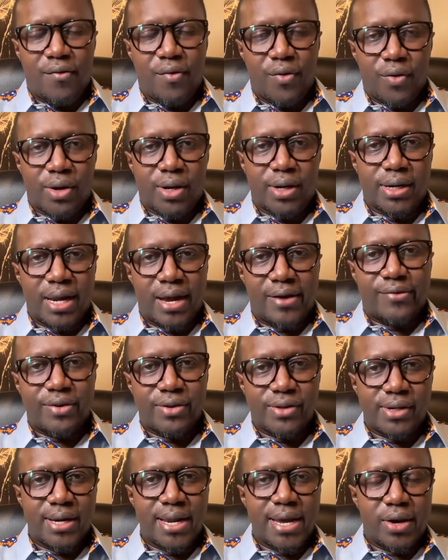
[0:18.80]
for
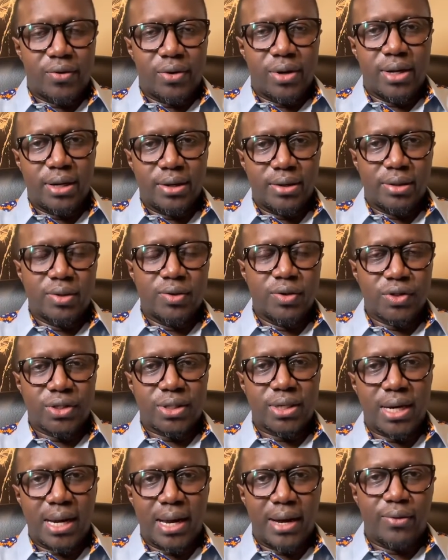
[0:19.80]
diversity, equity, and
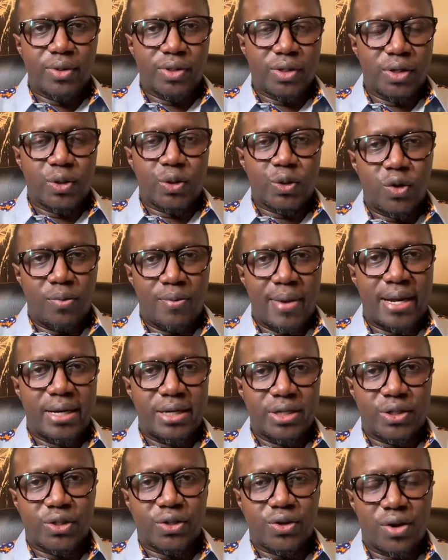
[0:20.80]
inclusion, and I was also a
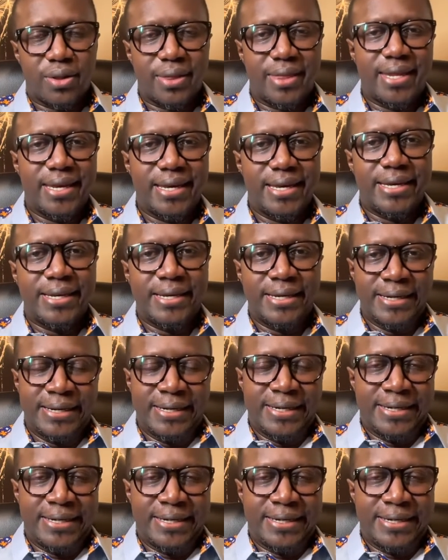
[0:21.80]
manager on the